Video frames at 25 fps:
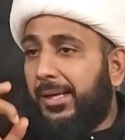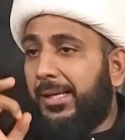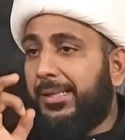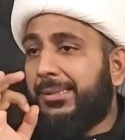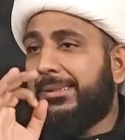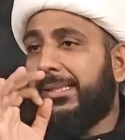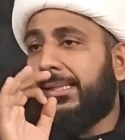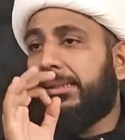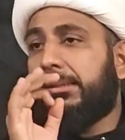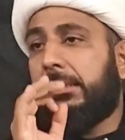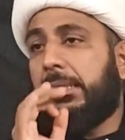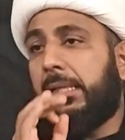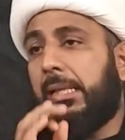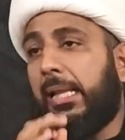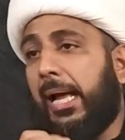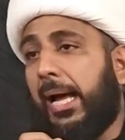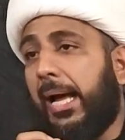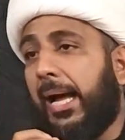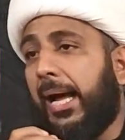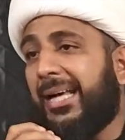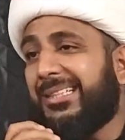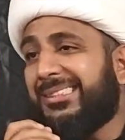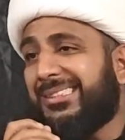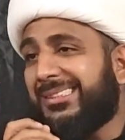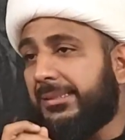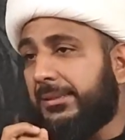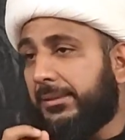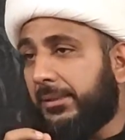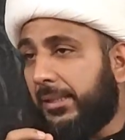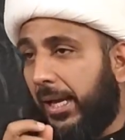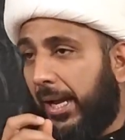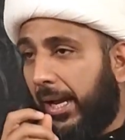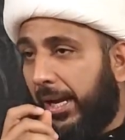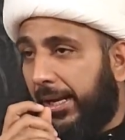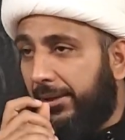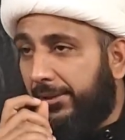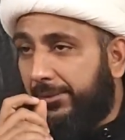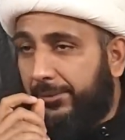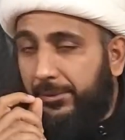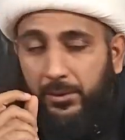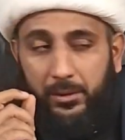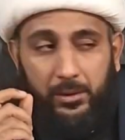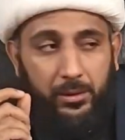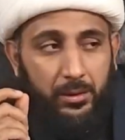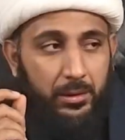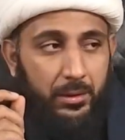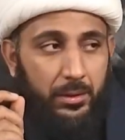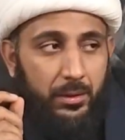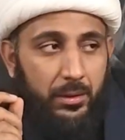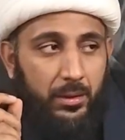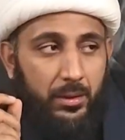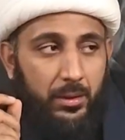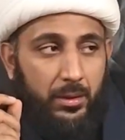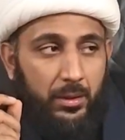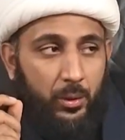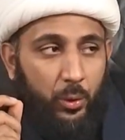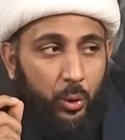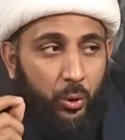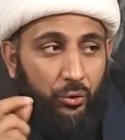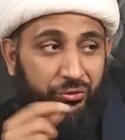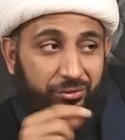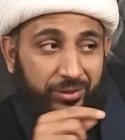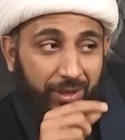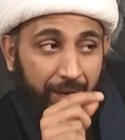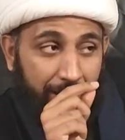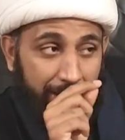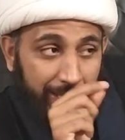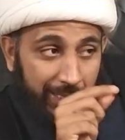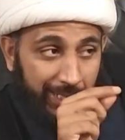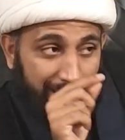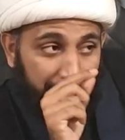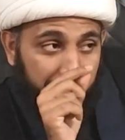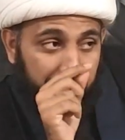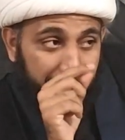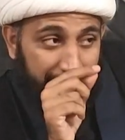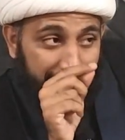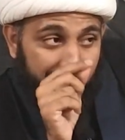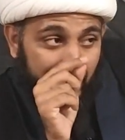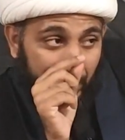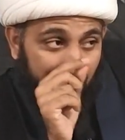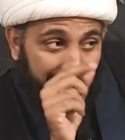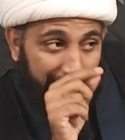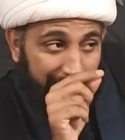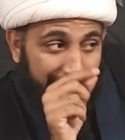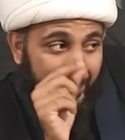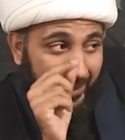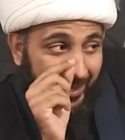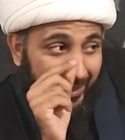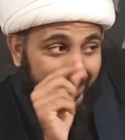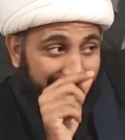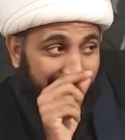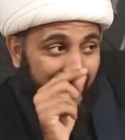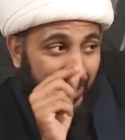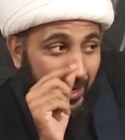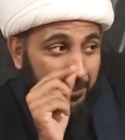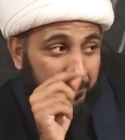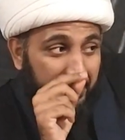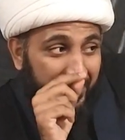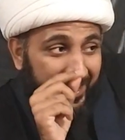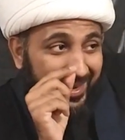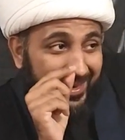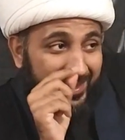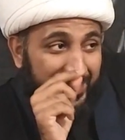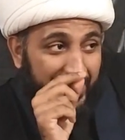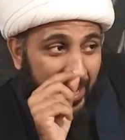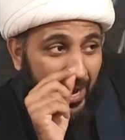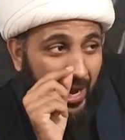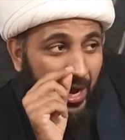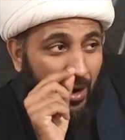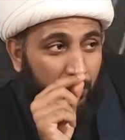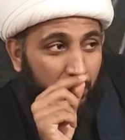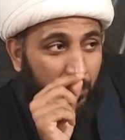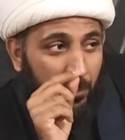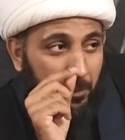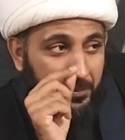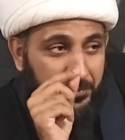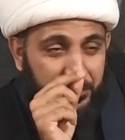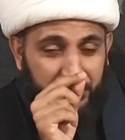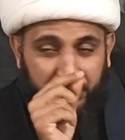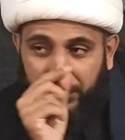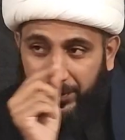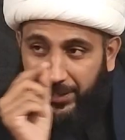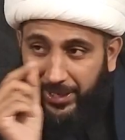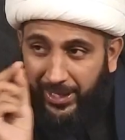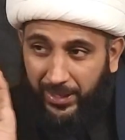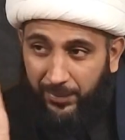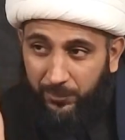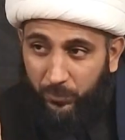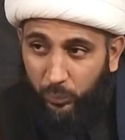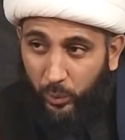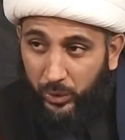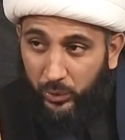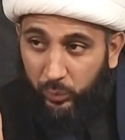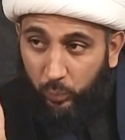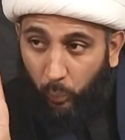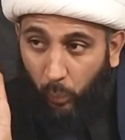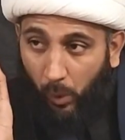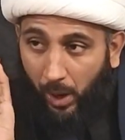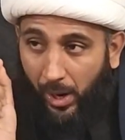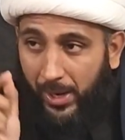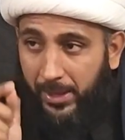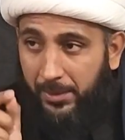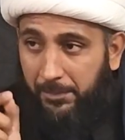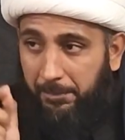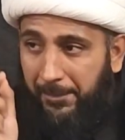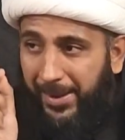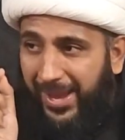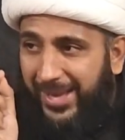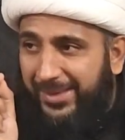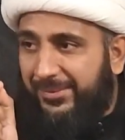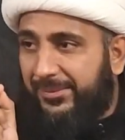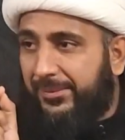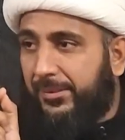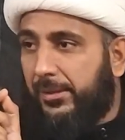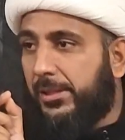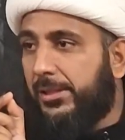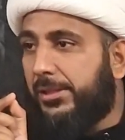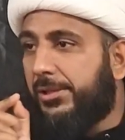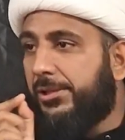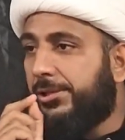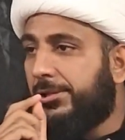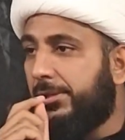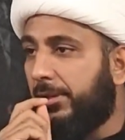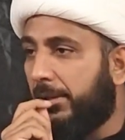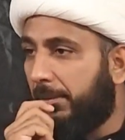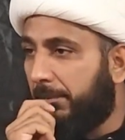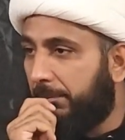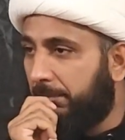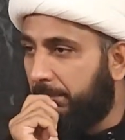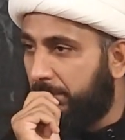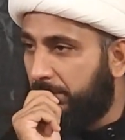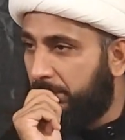He says, last night Hussein ibn Ali came in our dream with one message.